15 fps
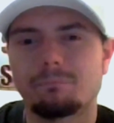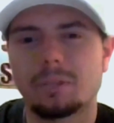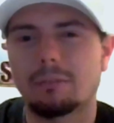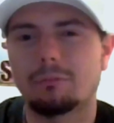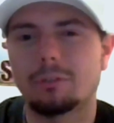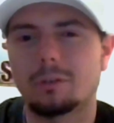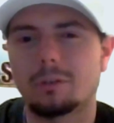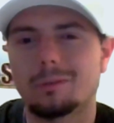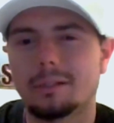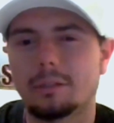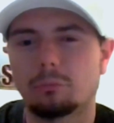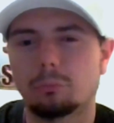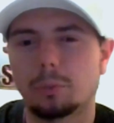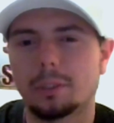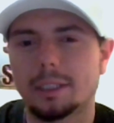even though
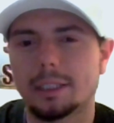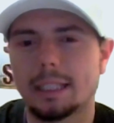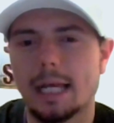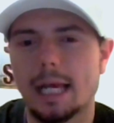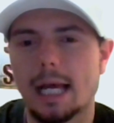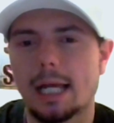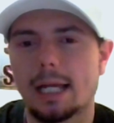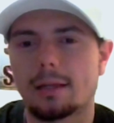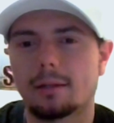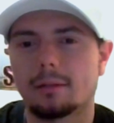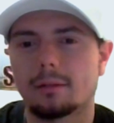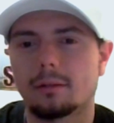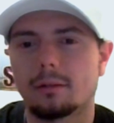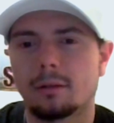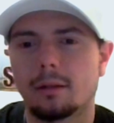she's really not
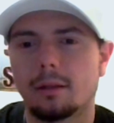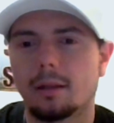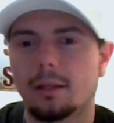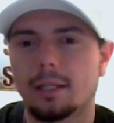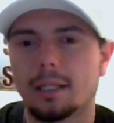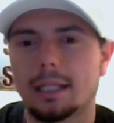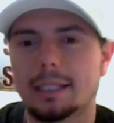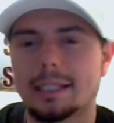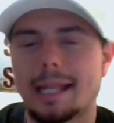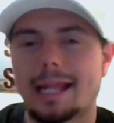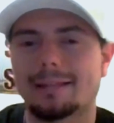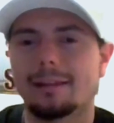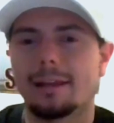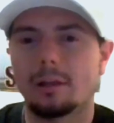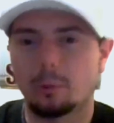in
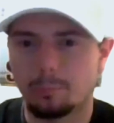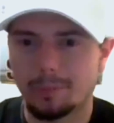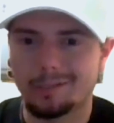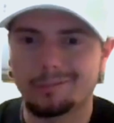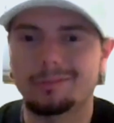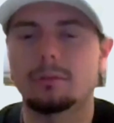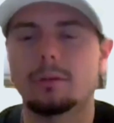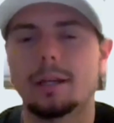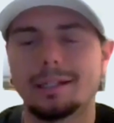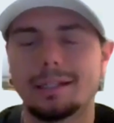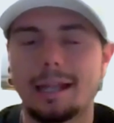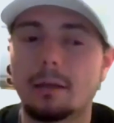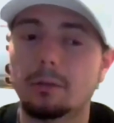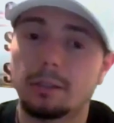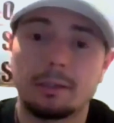that title picture right
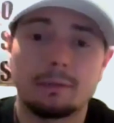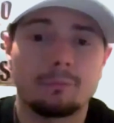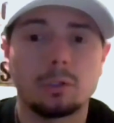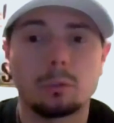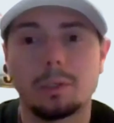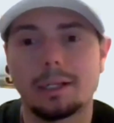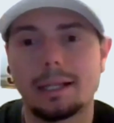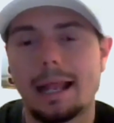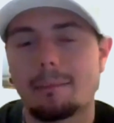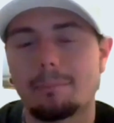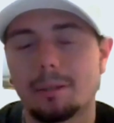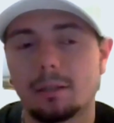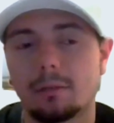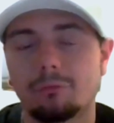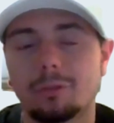now. You never know what could
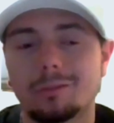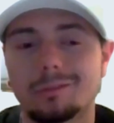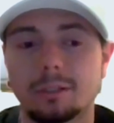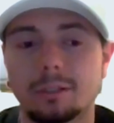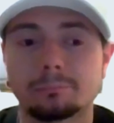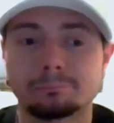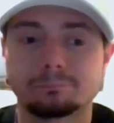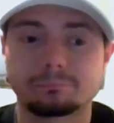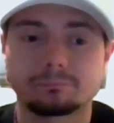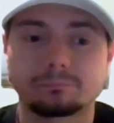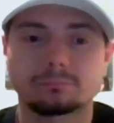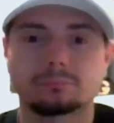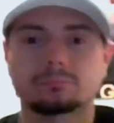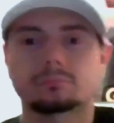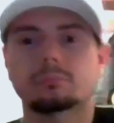happen in the future.
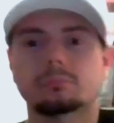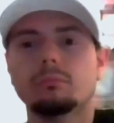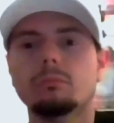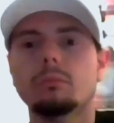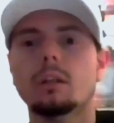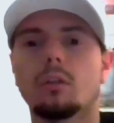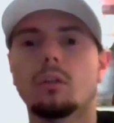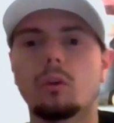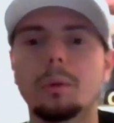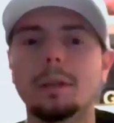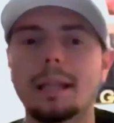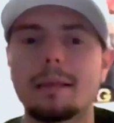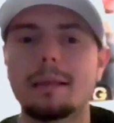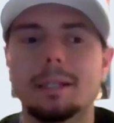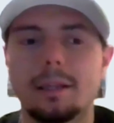So with
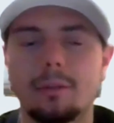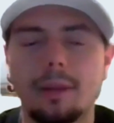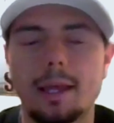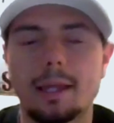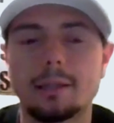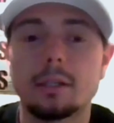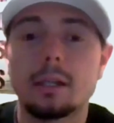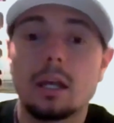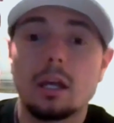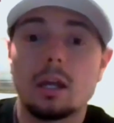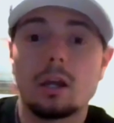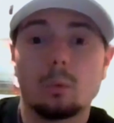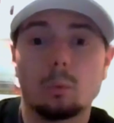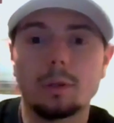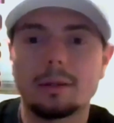that being said,
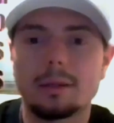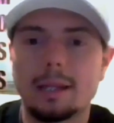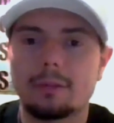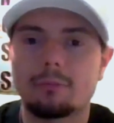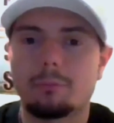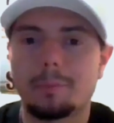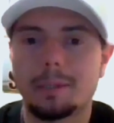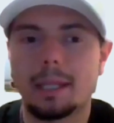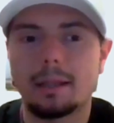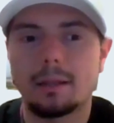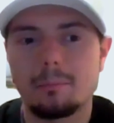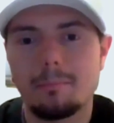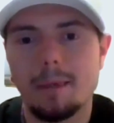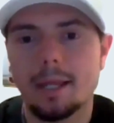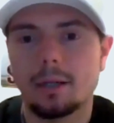what's next for
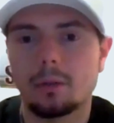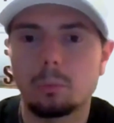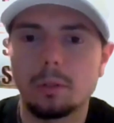Mikaela Mayer?